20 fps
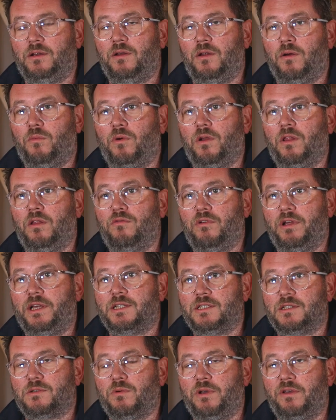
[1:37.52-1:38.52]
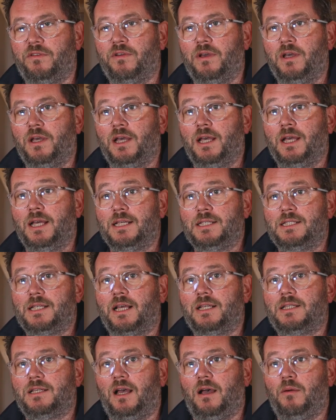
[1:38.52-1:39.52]
and one of the reasons we
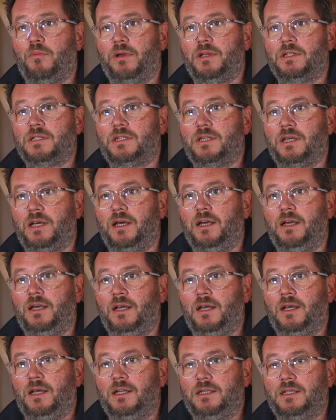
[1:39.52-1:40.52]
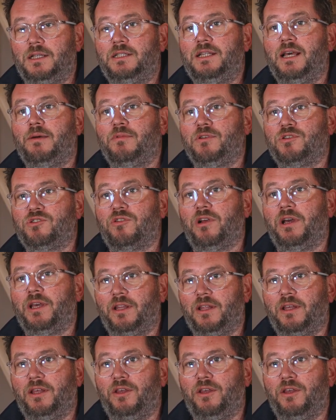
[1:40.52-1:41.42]
set up is to, to demonstrate